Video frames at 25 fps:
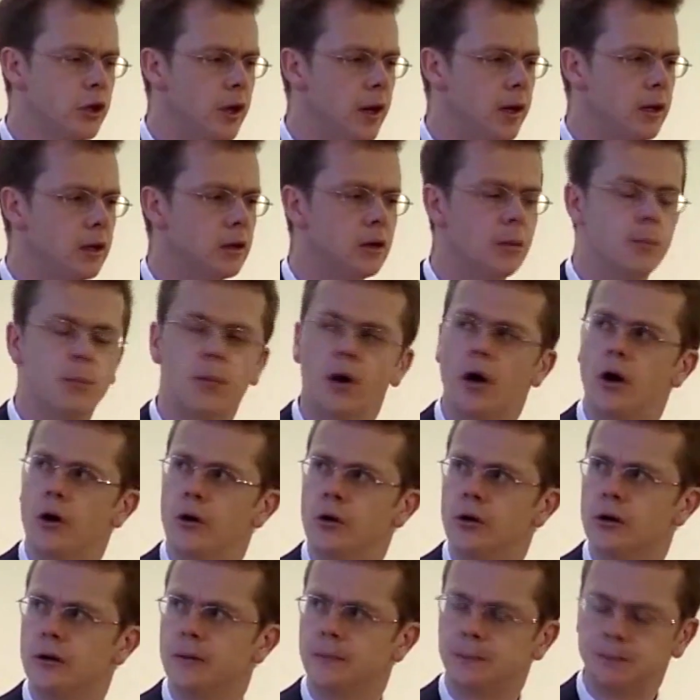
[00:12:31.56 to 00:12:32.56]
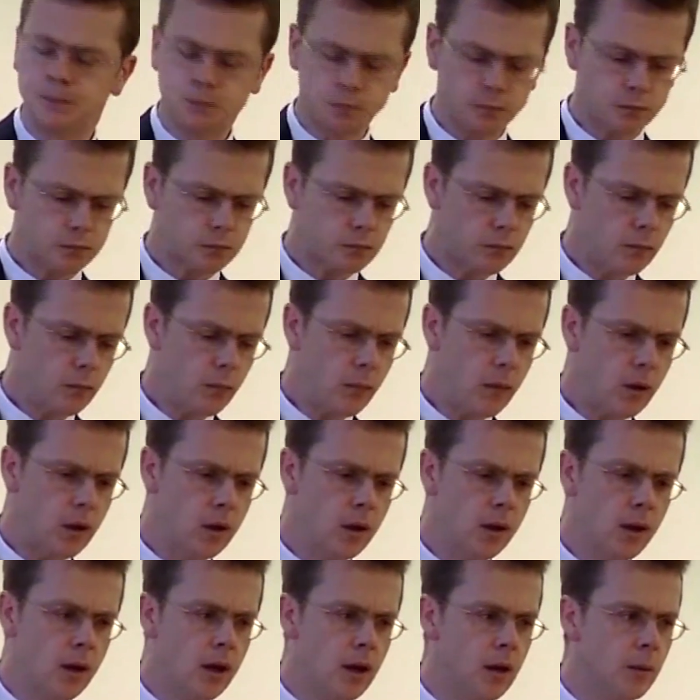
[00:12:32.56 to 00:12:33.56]
researcher and
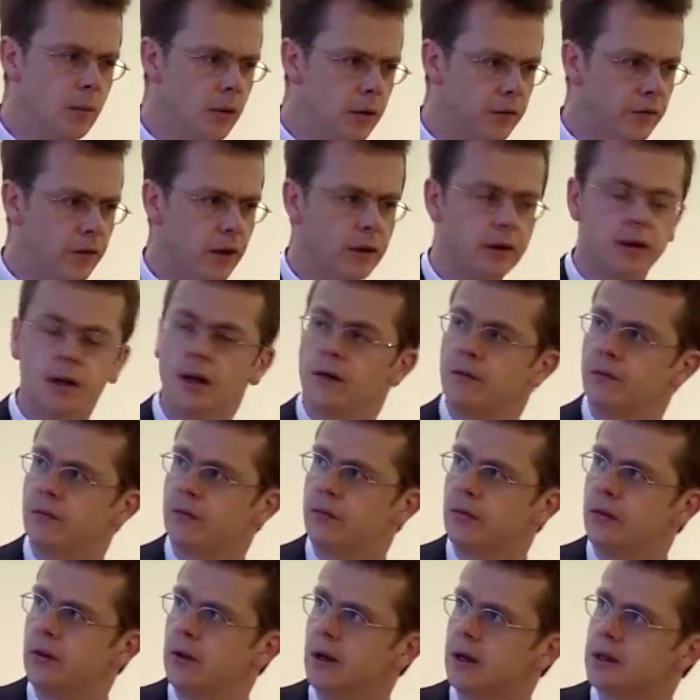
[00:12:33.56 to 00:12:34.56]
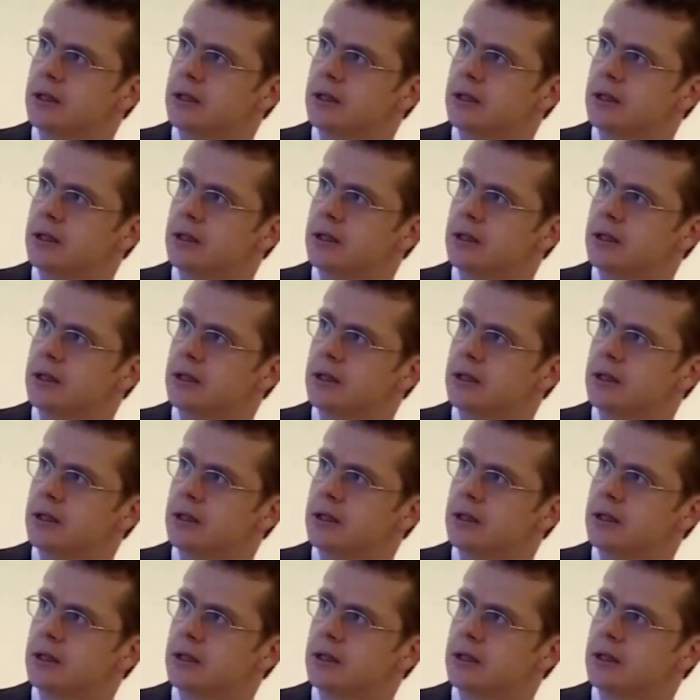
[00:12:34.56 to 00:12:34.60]
involved in our community